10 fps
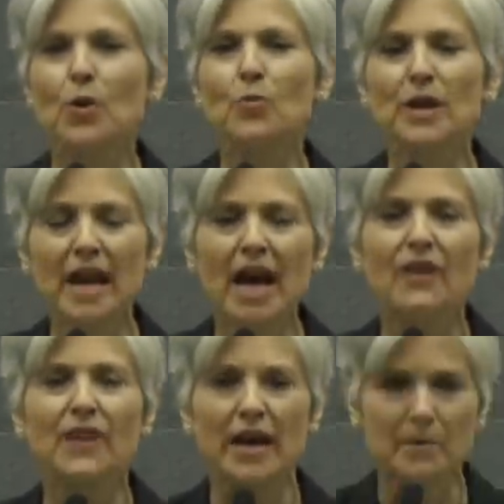So we
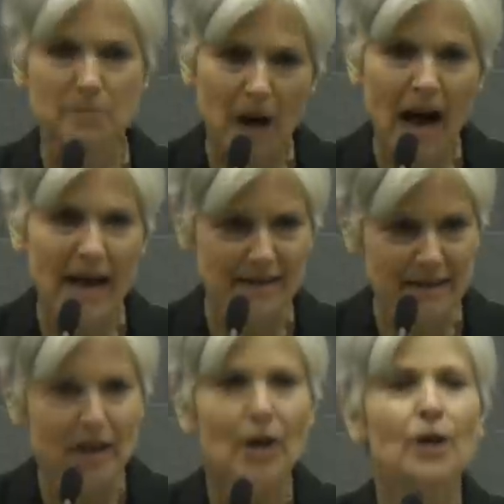have a
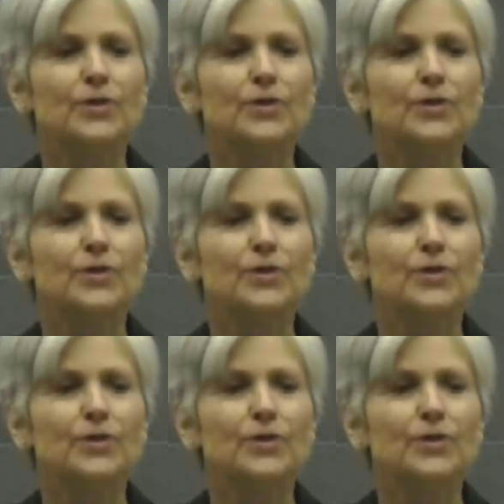right